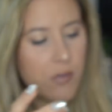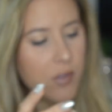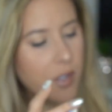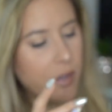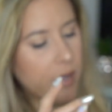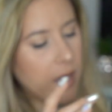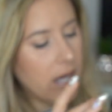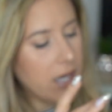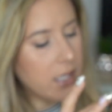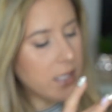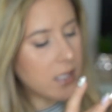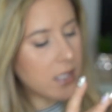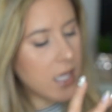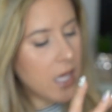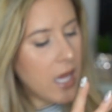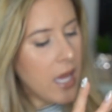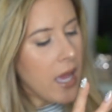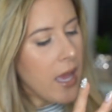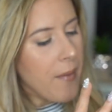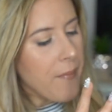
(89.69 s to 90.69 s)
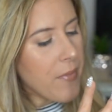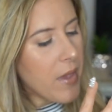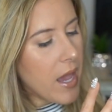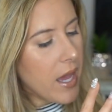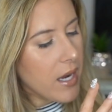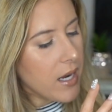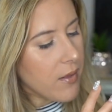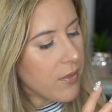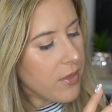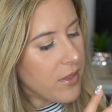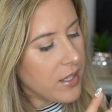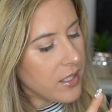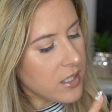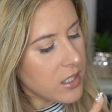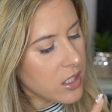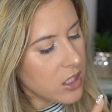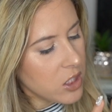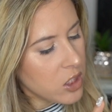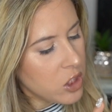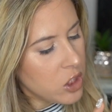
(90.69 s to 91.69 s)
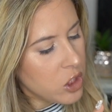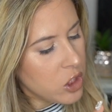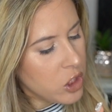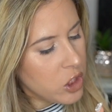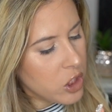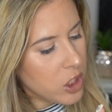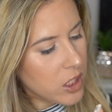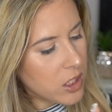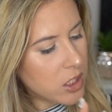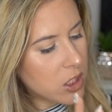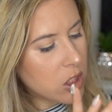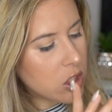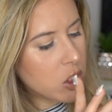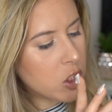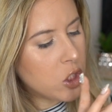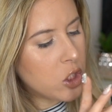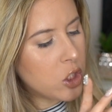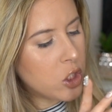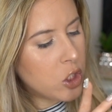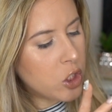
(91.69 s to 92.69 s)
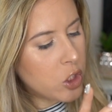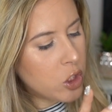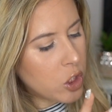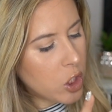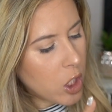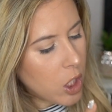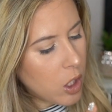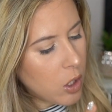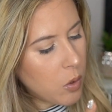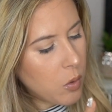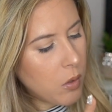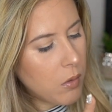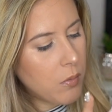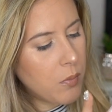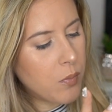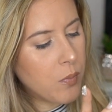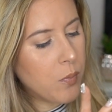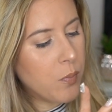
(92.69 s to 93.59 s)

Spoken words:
for you guys, and this is just so